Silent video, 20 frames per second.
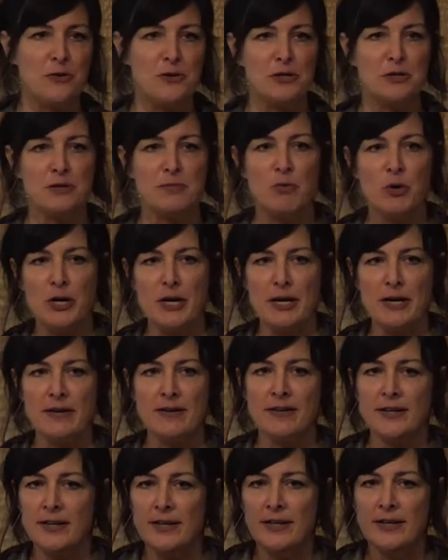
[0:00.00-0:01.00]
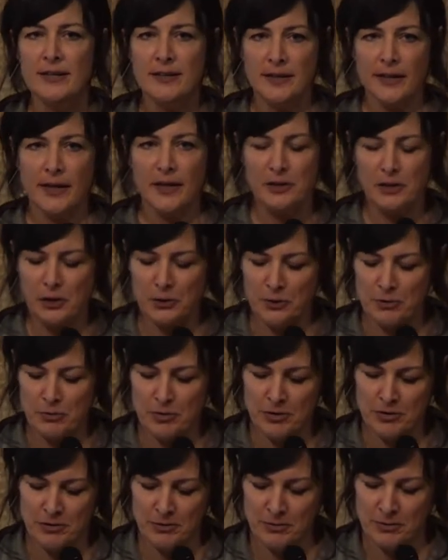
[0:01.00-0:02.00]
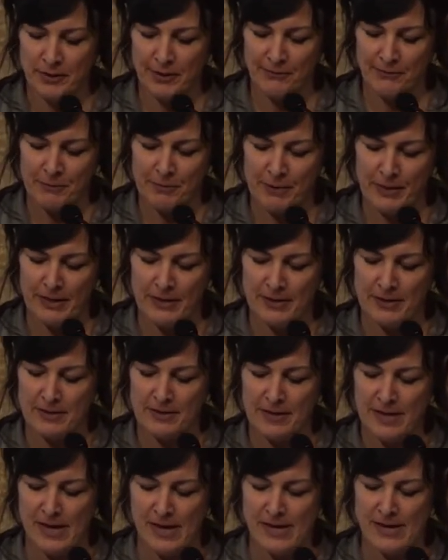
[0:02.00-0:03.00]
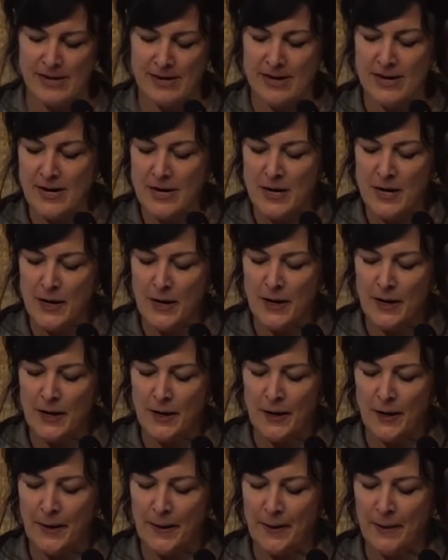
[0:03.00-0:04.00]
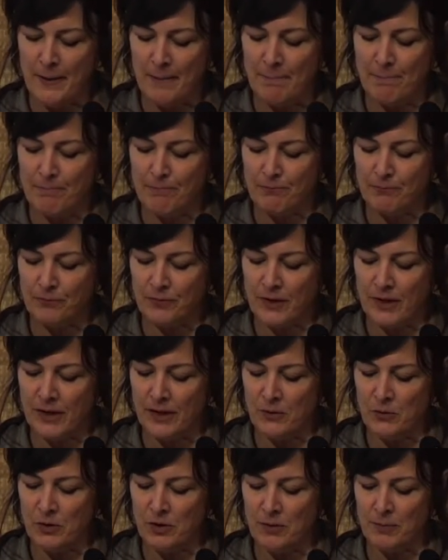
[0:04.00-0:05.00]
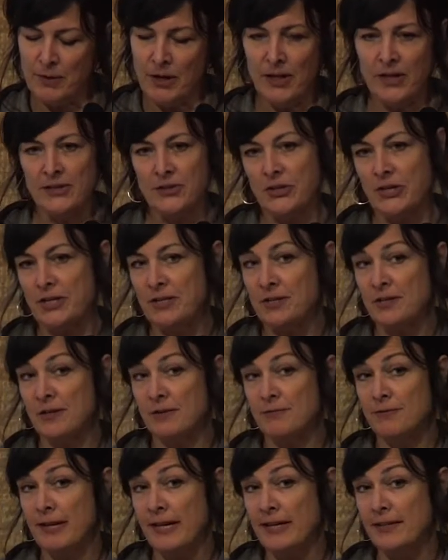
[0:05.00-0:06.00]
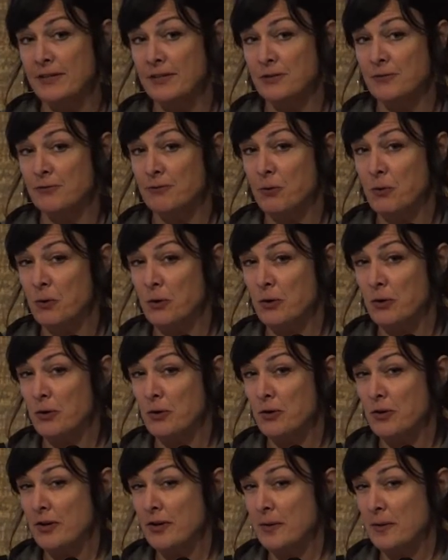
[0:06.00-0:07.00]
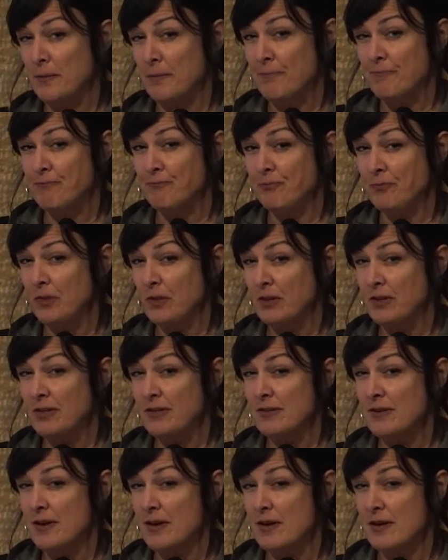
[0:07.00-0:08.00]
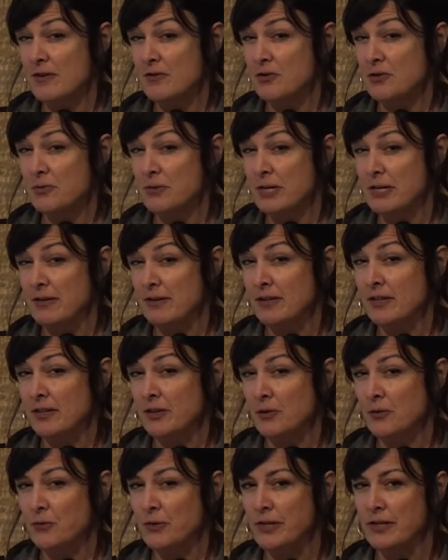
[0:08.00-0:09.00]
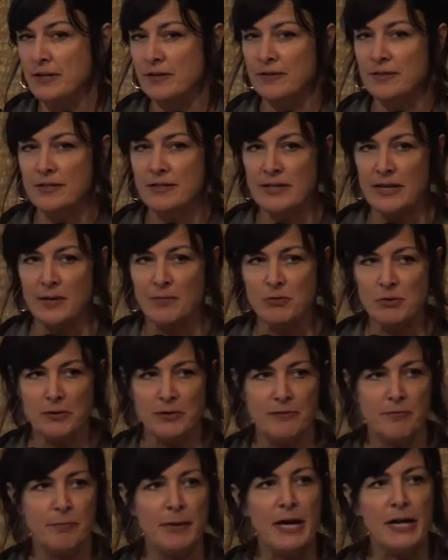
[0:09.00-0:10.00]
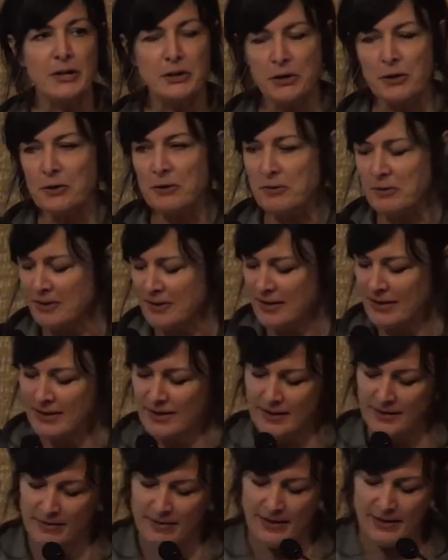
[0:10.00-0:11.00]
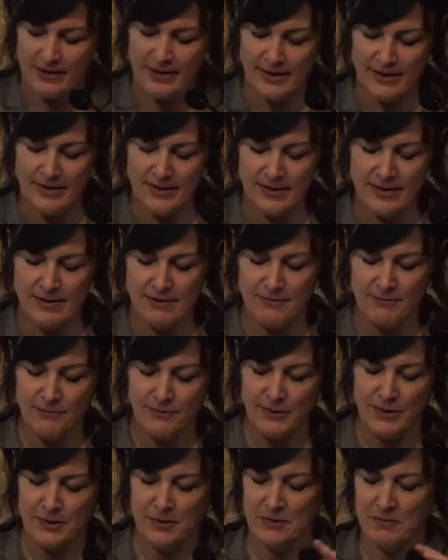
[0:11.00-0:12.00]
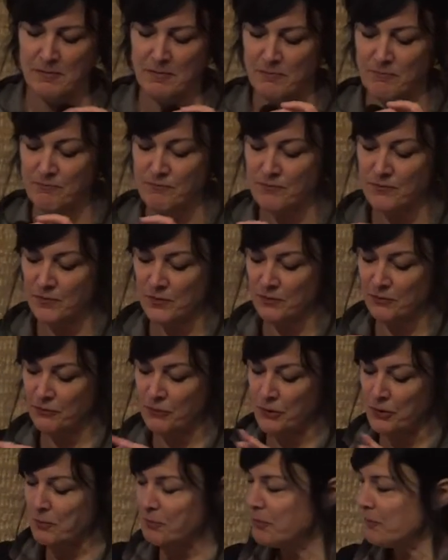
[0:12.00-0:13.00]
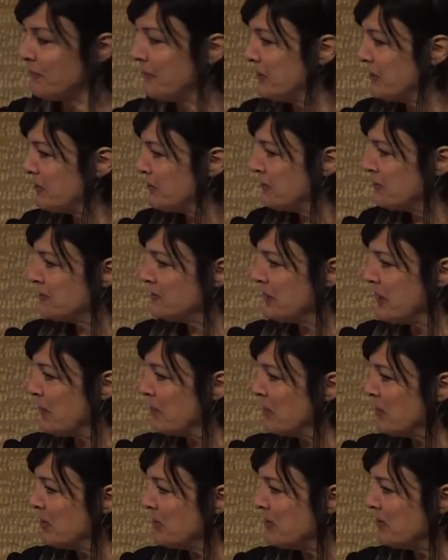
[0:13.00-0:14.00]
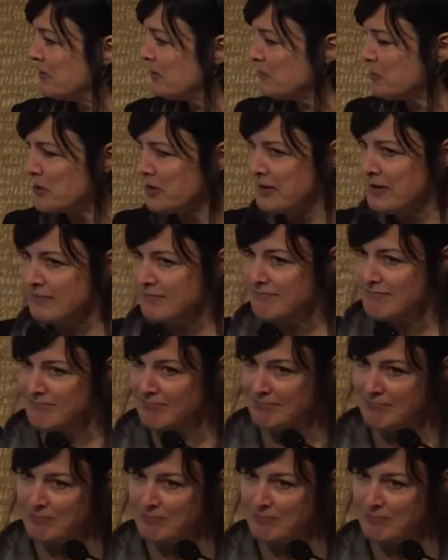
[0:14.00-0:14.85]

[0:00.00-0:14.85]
this morning. Hello to everybody online. Um, I will apologize in advance for um, uh, doing, you know, reading the same sort of bio that I gave um, for Professor Gamboni this morning,